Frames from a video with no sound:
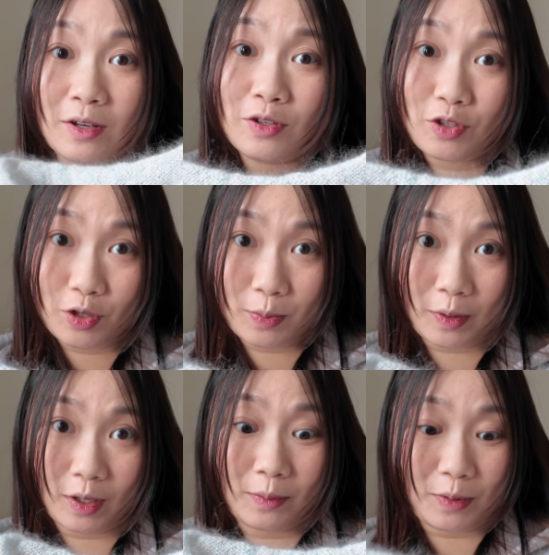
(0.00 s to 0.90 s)

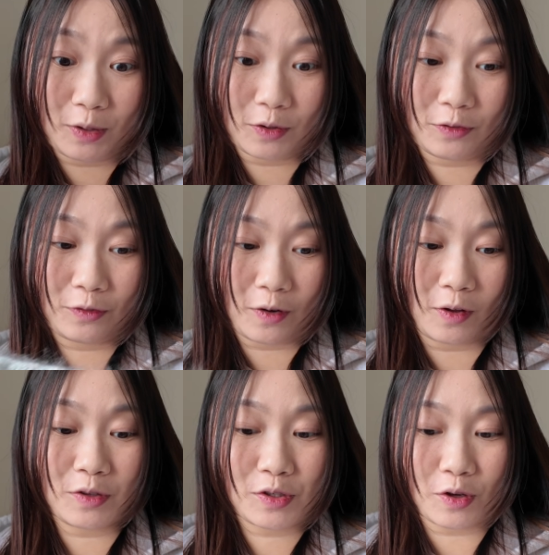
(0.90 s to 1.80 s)
super
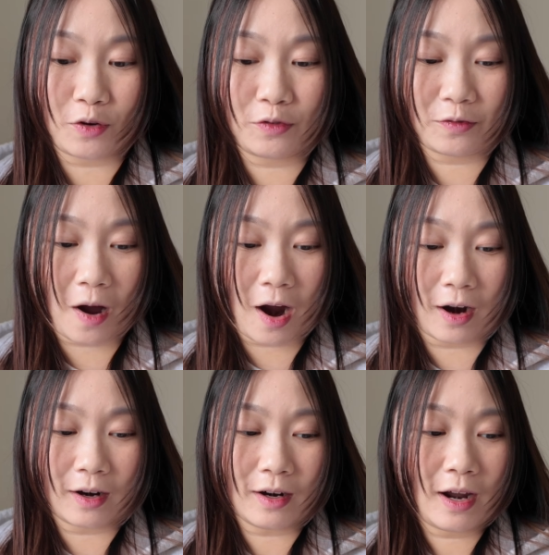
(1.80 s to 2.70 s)
beautiful so
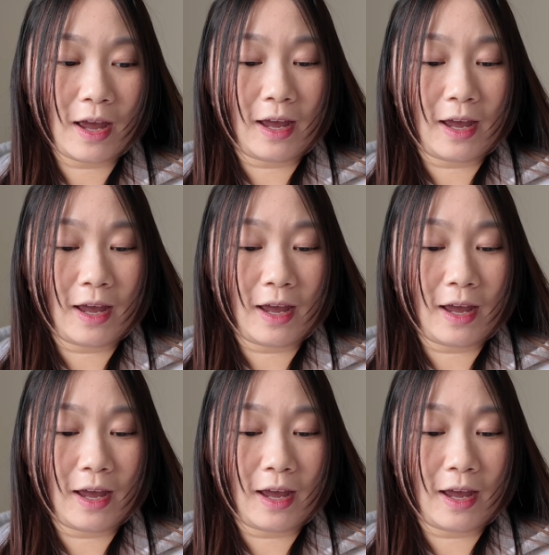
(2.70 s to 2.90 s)
far,